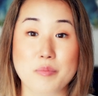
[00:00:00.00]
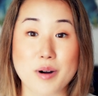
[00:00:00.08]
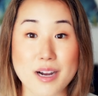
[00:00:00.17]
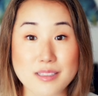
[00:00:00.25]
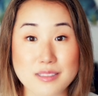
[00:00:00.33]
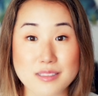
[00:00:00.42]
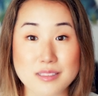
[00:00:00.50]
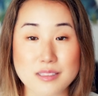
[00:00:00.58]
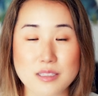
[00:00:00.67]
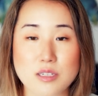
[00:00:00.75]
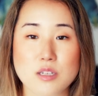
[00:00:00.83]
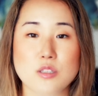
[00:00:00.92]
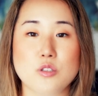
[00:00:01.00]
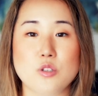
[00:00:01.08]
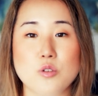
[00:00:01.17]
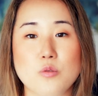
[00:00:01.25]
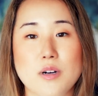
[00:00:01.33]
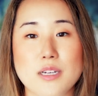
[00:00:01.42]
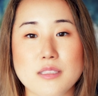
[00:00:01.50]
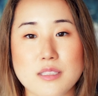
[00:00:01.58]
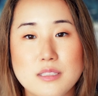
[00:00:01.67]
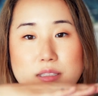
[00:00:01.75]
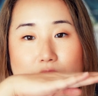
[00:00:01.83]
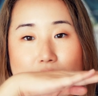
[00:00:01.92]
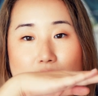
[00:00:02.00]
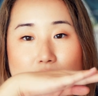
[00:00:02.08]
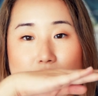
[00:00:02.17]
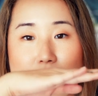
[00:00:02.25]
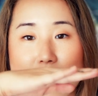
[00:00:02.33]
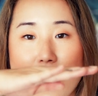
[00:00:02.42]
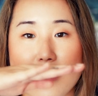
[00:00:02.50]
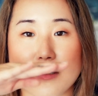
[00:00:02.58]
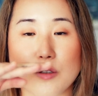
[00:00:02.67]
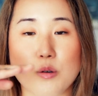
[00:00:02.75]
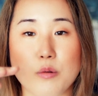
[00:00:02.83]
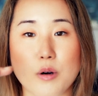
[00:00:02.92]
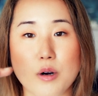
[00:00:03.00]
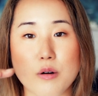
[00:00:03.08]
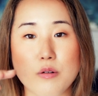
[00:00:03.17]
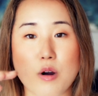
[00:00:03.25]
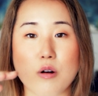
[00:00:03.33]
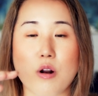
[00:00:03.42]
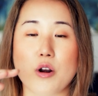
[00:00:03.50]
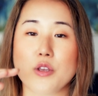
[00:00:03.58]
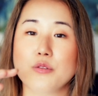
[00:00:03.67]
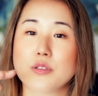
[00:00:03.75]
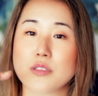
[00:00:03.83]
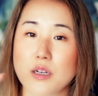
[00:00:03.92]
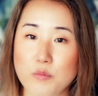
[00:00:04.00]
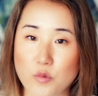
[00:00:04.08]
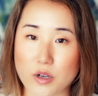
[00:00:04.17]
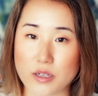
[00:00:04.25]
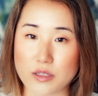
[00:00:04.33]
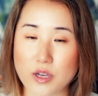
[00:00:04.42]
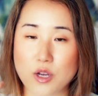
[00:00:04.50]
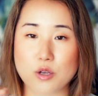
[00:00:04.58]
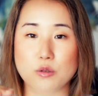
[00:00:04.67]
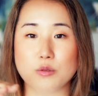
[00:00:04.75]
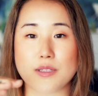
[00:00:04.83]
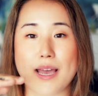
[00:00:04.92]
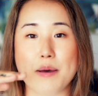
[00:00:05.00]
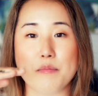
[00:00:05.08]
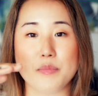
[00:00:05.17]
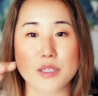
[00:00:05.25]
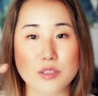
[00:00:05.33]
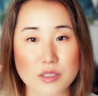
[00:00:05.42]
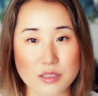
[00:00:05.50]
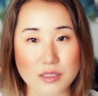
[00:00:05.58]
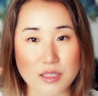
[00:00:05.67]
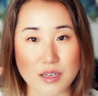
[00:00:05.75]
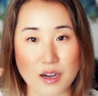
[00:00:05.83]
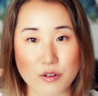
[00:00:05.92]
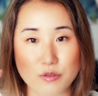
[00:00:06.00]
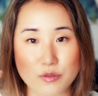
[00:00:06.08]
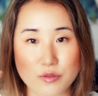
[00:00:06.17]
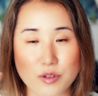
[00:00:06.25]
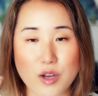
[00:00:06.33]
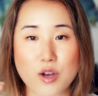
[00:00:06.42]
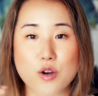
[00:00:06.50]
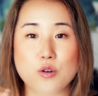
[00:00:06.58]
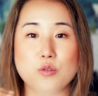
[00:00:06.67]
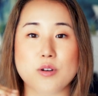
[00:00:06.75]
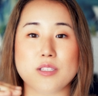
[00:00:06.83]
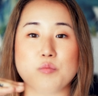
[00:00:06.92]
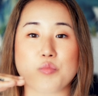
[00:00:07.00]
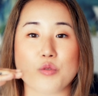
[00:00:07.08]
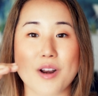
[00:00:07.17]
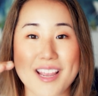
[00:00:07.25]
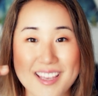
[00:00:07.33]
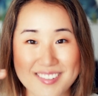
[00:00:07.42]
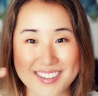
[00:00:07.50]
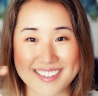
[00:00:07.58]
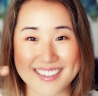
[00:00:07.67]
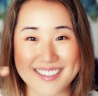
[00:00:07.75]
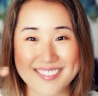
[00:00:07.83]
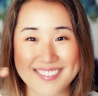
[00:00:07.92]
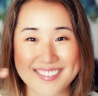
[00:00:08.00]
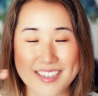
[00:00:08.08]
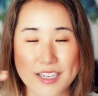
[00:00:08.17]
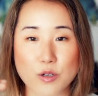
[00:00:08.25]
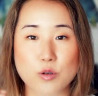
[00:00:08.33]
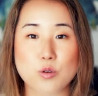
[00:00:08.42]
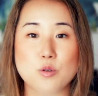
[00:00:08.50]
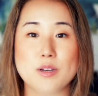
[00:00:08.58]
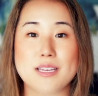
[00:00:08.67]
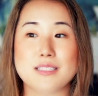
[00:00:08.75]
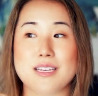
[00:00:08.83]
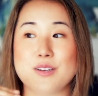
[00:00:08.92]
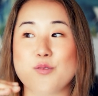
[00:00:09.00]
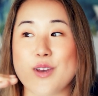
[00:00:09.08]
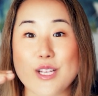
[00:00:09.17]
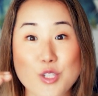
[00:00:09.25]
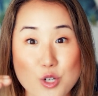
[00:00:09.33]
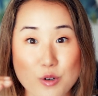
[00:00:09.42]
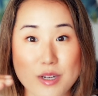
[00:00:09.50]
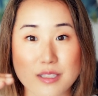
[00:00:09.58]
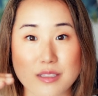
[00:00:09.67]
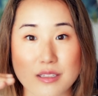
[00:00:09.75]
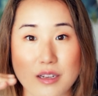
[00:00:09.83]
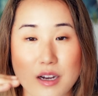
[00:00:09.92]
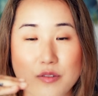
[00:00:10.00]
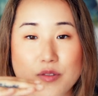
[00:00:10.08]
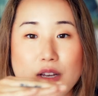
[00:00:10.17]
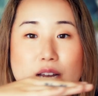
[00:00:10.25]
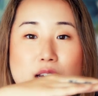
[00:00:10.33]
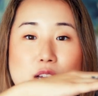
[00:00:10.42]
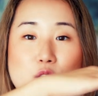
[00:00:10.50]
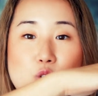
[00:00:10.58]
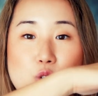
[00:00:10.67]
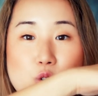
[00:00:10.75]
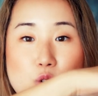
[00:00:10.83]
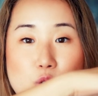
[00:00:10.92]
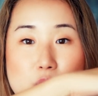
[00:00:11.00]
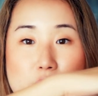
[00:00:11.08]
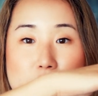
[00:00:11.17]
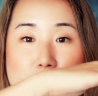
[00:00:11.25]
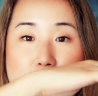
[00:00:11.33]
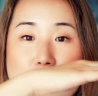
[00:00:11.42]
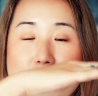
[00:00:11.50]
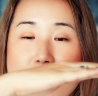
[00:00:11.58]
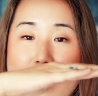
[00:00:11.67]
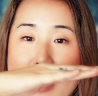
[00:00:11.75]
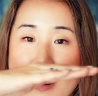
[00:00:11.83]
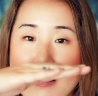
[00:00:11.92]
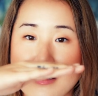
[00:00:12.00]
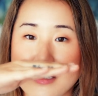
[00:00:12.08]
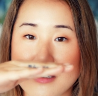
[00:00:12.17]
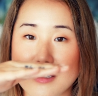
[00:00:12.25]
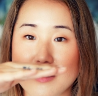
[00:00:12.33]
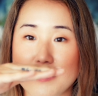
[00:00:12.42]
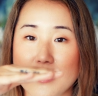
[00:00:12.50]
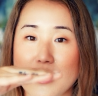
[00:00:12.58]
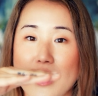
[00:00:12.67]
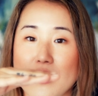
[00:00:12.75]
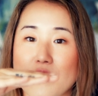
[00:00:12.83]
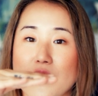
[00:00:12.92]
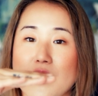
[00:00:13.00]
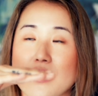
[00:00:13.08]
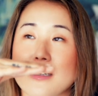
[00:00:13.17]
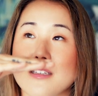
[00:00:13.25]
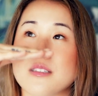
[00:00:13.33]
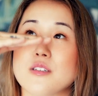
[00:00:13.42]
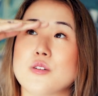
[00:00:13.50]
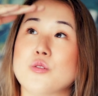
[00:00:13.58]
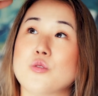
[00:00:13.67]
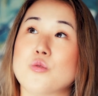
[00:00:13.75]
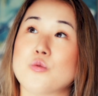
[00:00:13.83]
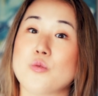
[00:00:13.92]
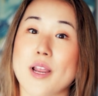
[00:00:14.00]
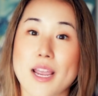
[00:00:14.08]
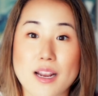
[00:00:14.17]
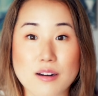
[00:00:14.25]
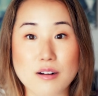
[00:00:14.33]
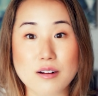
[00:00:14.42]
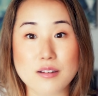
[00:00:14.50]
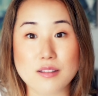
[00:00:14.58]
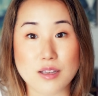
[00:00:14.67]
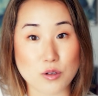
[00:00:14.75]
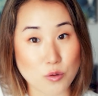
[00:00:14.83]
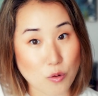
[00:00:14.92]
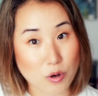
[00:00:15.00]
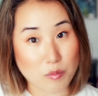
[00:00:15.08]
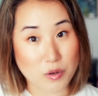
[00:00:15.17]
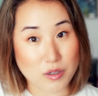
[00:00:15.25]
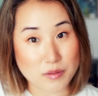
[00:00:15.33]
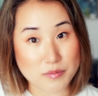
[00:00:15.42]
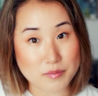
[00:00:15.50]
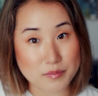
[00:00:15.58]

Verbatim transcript: But do you want to stay at the status quo? Or are you someone who's ambitious enough, who is brave enough, who is adventurous enough to dare to live a life that is greater than normal?